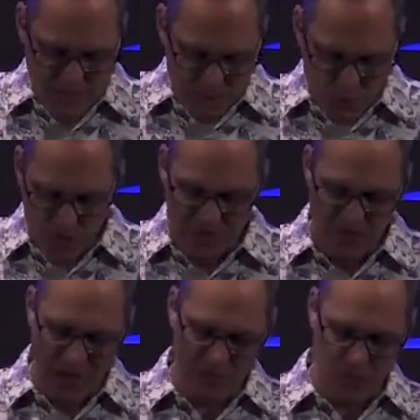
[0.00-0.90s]

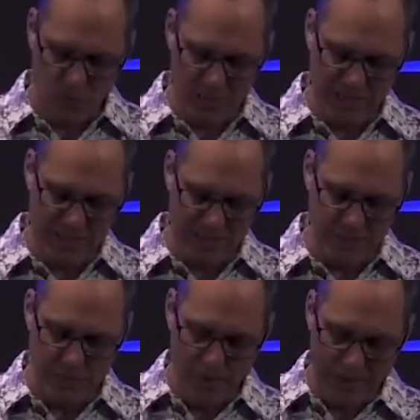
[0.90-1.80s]
twenty-five, twenty-six.
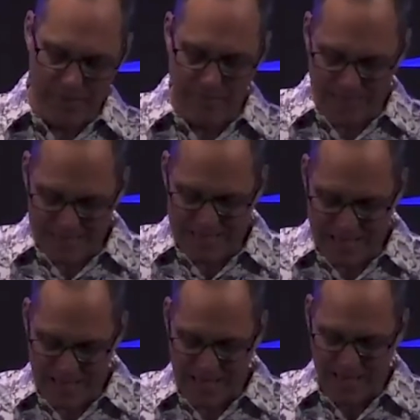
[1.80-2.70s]
But at
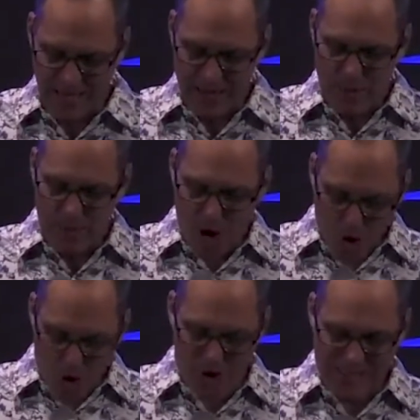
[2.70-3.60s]
midnight,
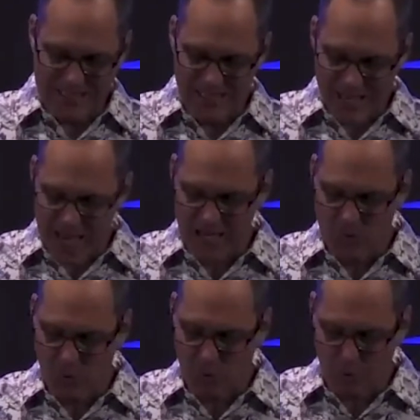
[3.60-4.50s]
Paul and Silas
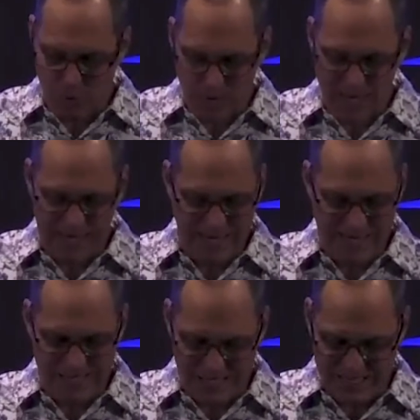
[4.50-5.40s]
were praying and
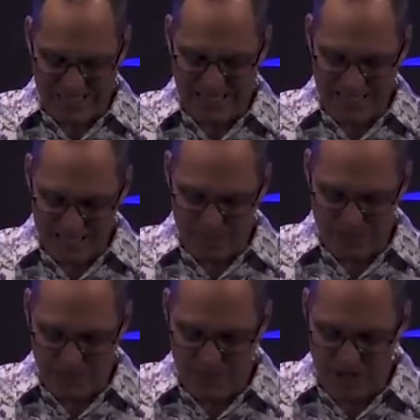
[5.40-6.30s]
singing hymns
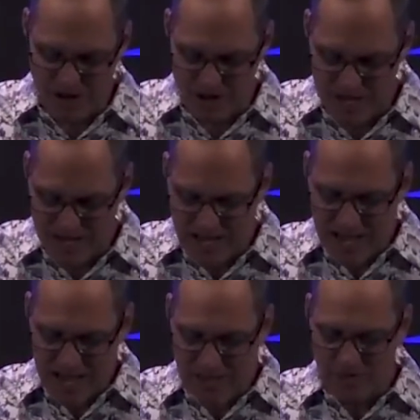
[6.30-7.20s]
to God,
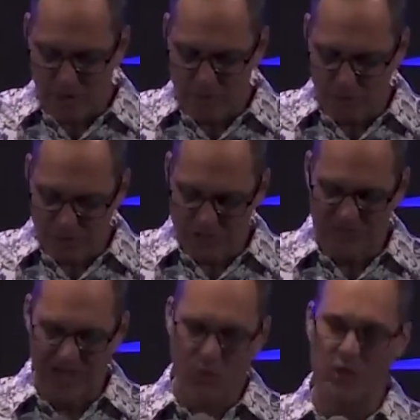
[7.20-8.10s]
and the prisoners,
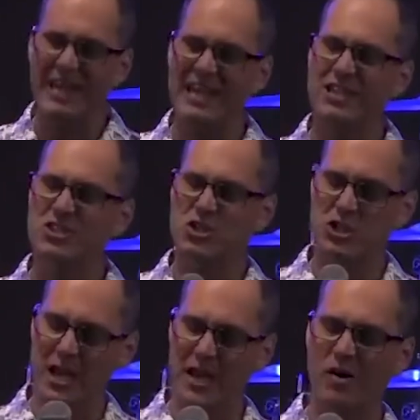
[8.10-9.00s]
they were in
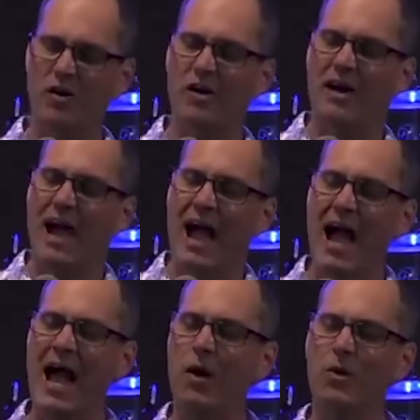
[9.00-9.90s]
jail.
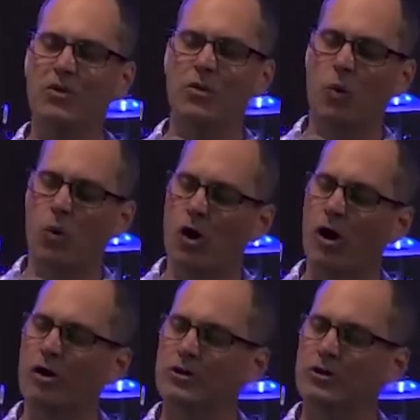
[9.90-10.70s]
How in the world do